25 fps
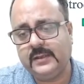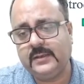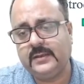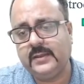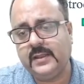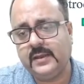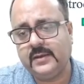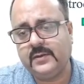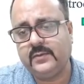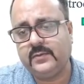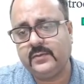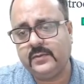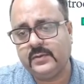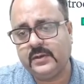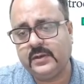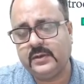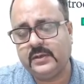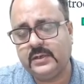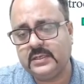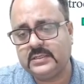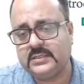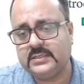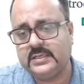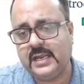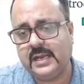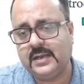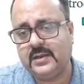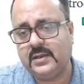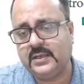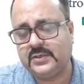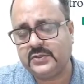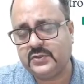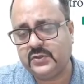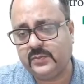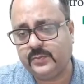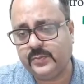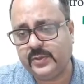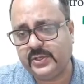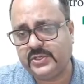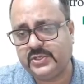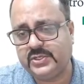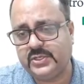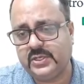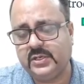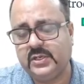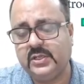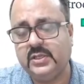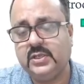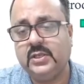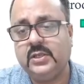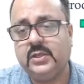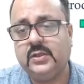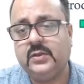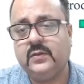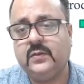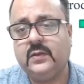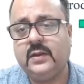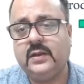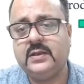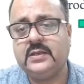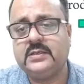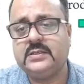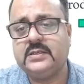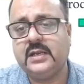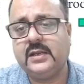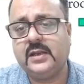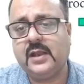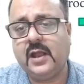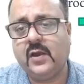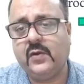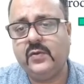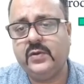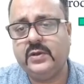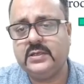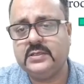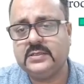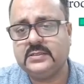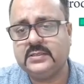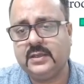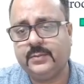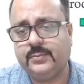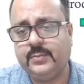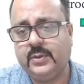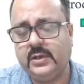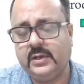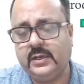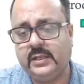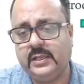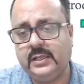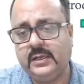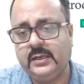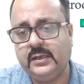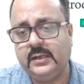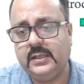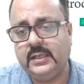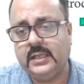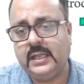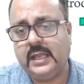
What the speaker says: then you will understand the actual picture, you will understand how it is coupled here,